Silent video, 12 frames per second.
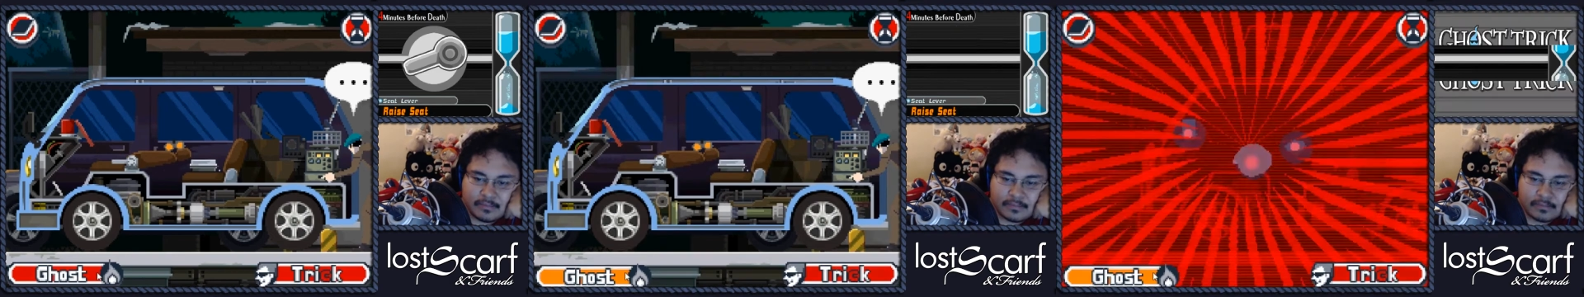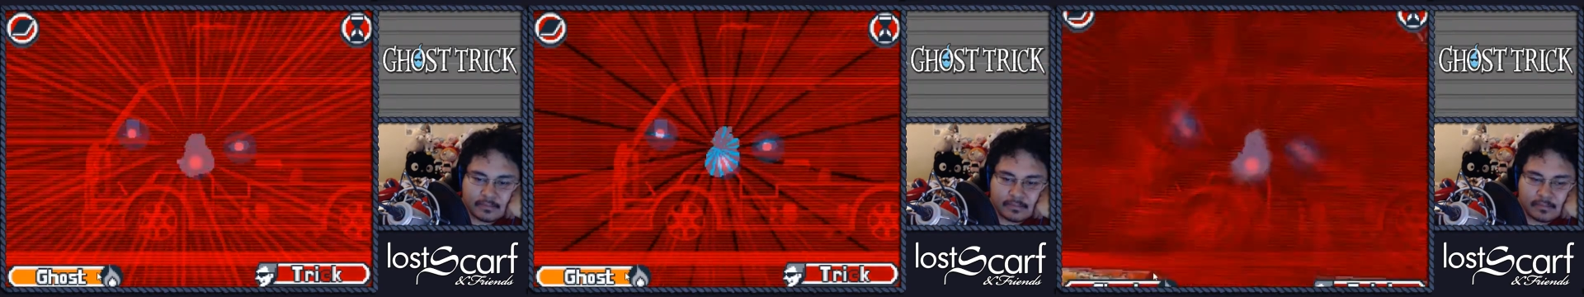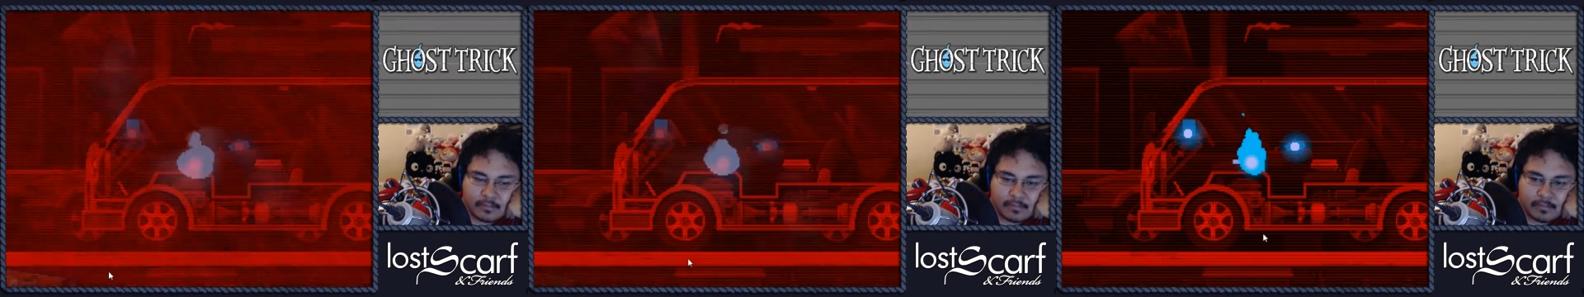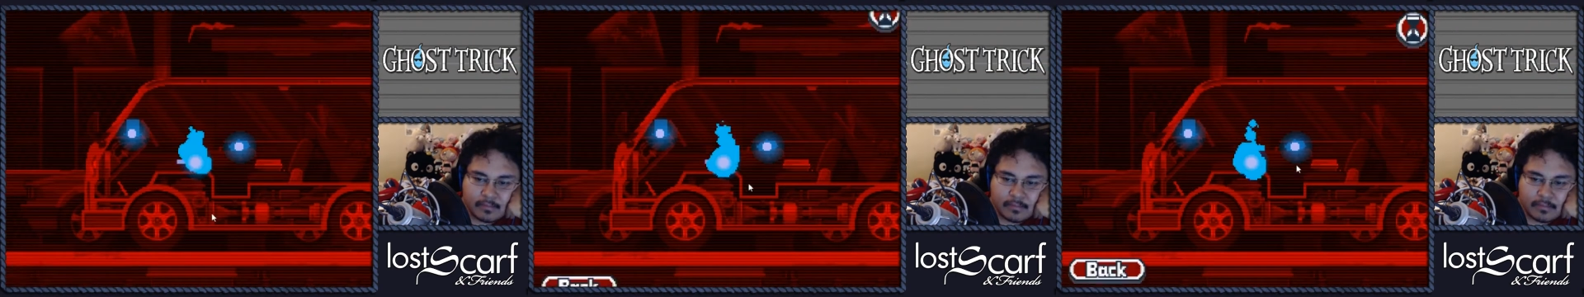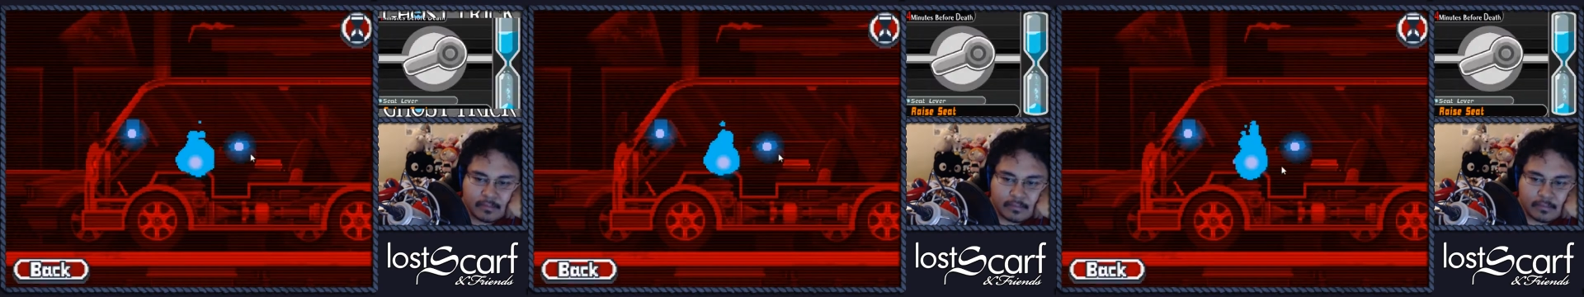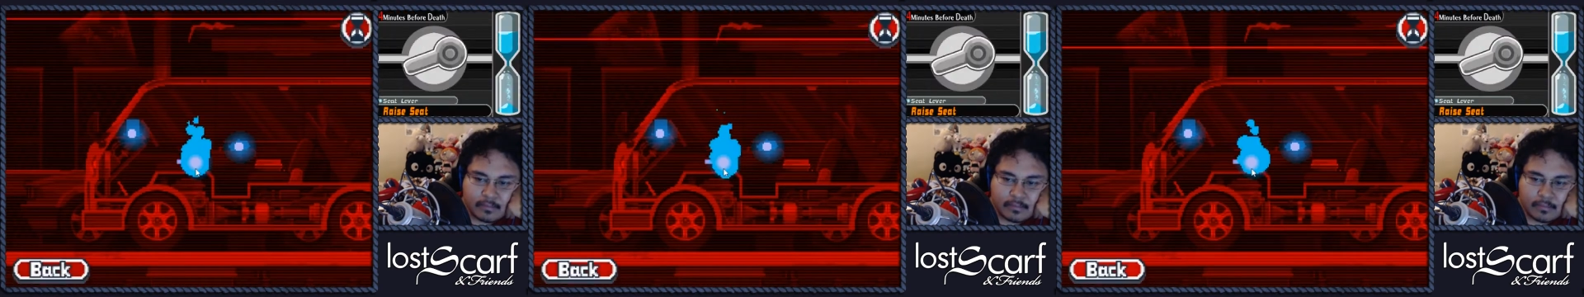
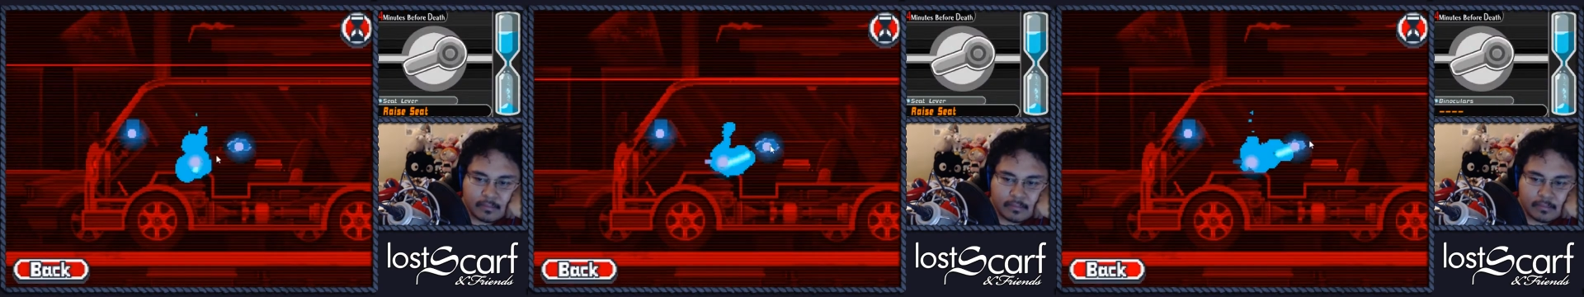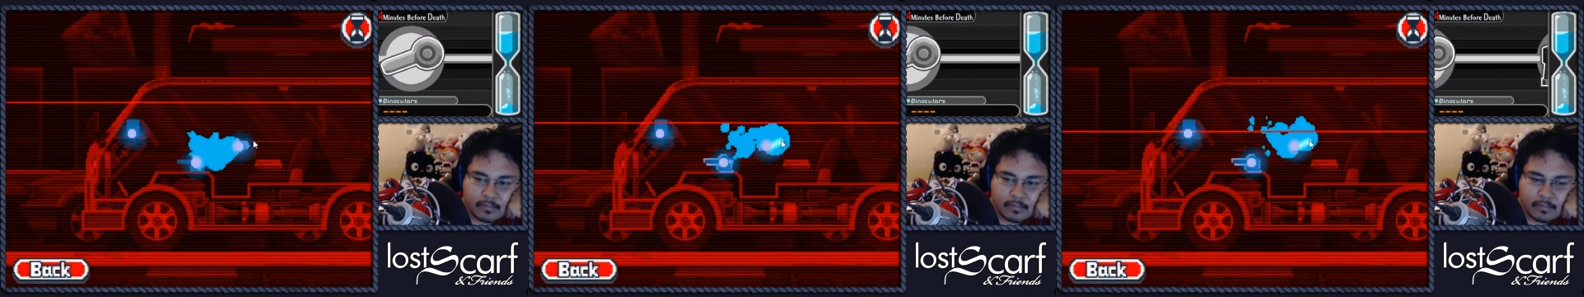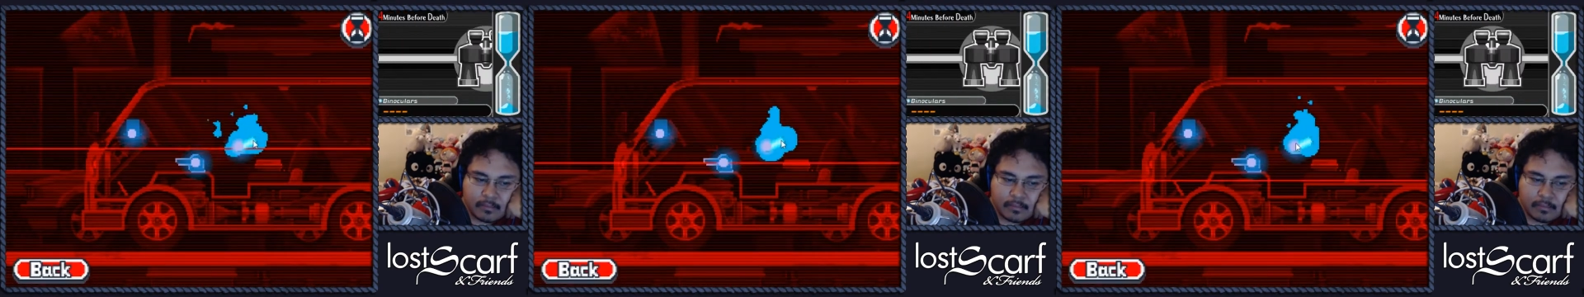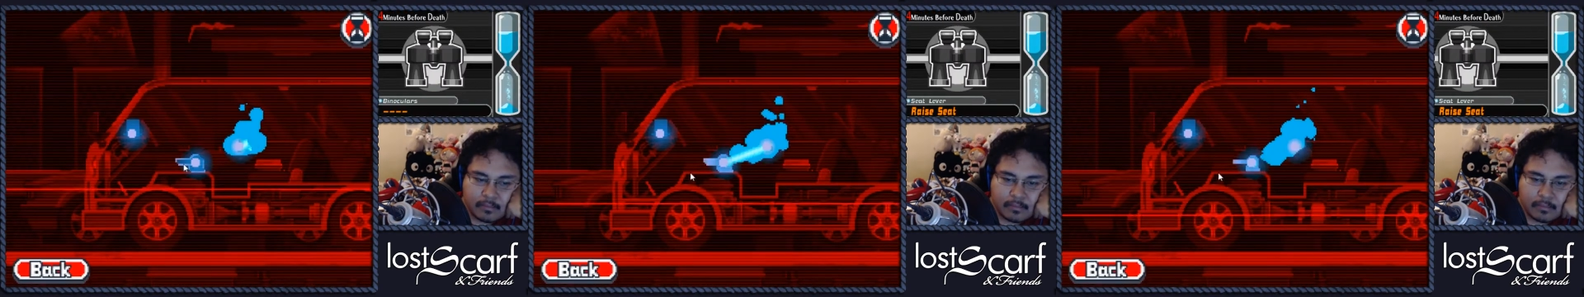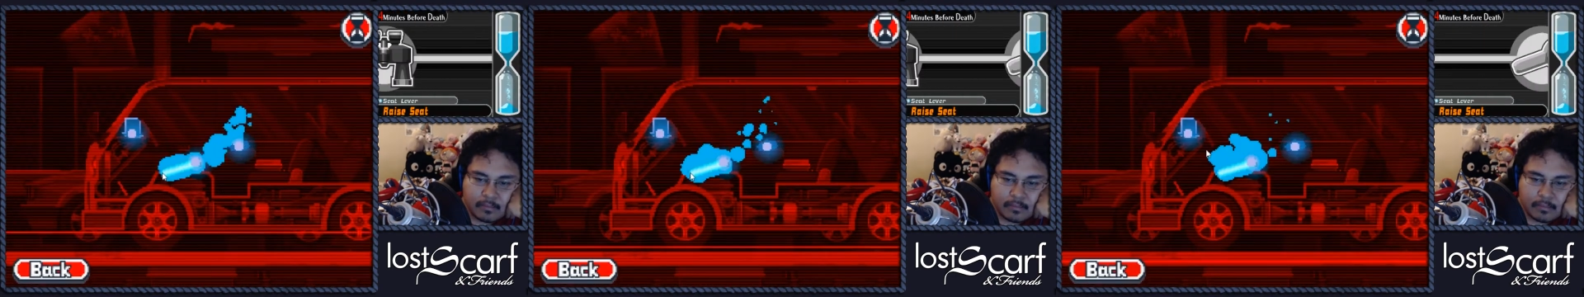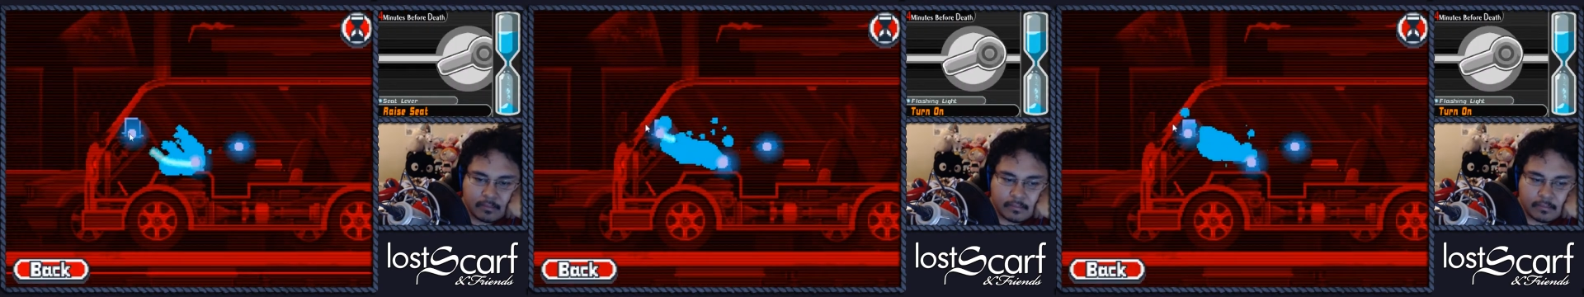
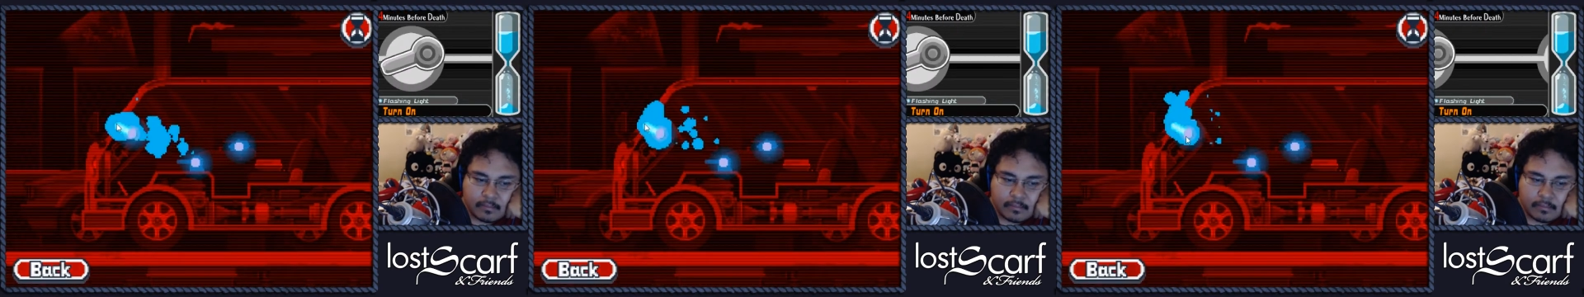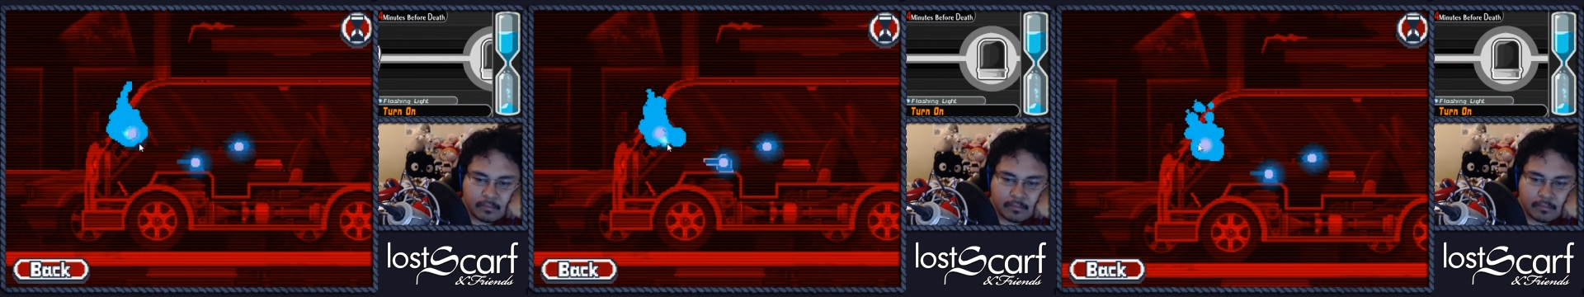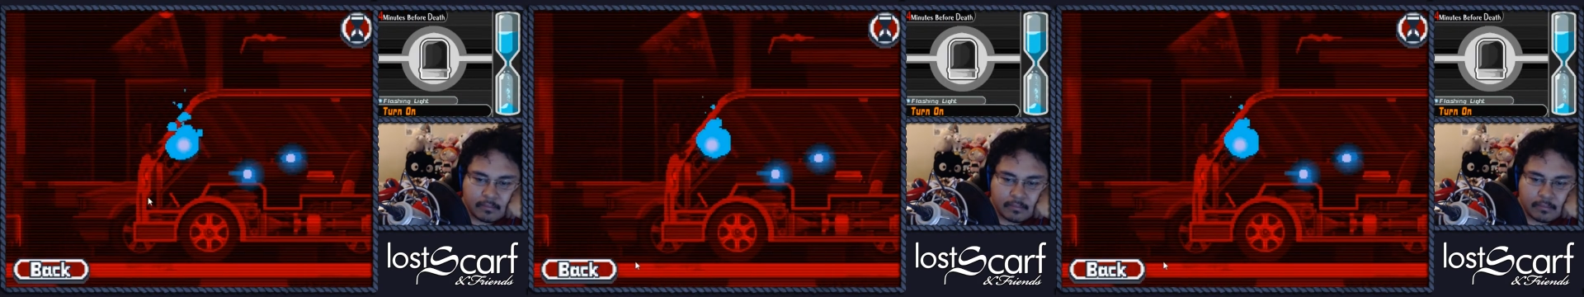(silence)